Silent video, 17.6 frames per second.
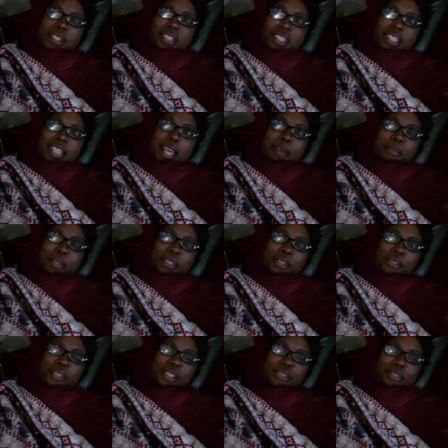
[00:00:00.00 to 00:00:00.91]
This is an
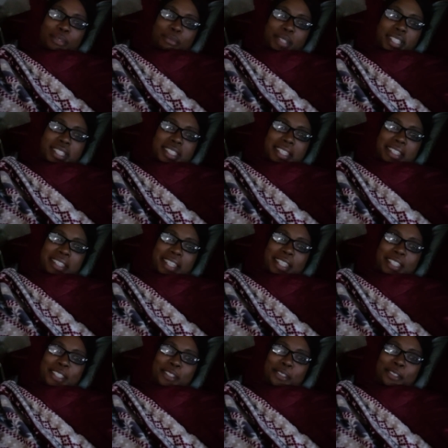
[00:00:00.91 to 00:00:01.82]
opportunity for me to say
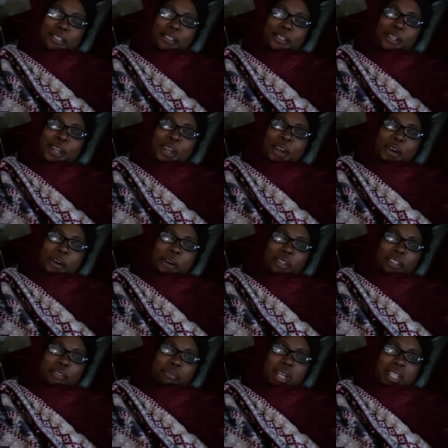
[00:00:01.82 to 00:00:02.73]
thank you to
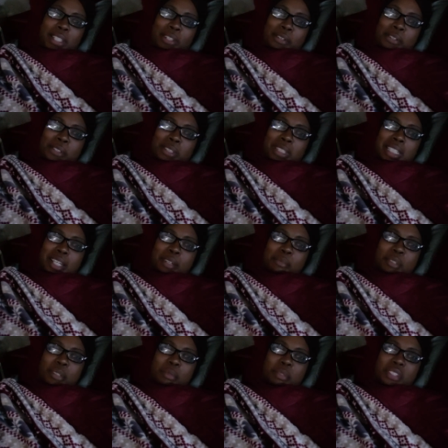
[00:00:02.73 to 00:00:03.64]
all of my
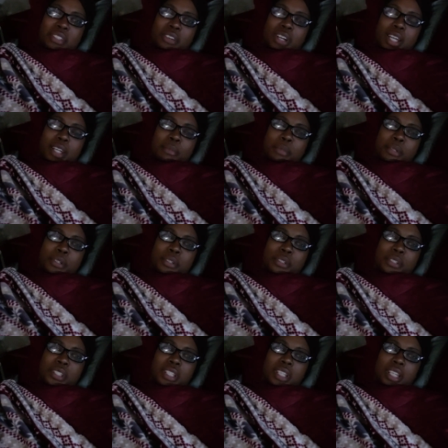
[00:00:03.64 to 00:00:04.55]
longtime
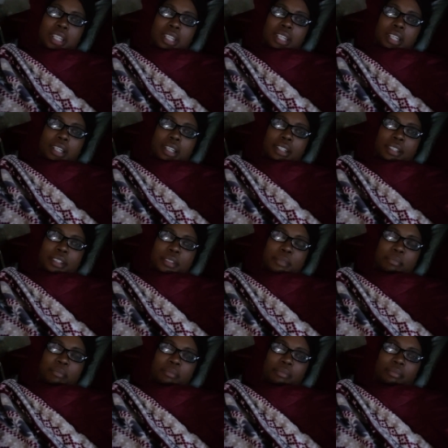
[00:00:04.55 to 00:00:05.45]
subscribers
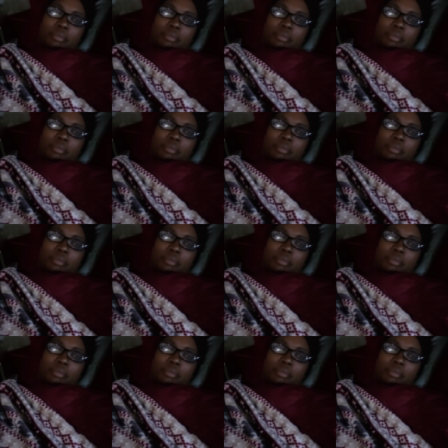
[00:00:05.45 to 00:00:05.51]
um,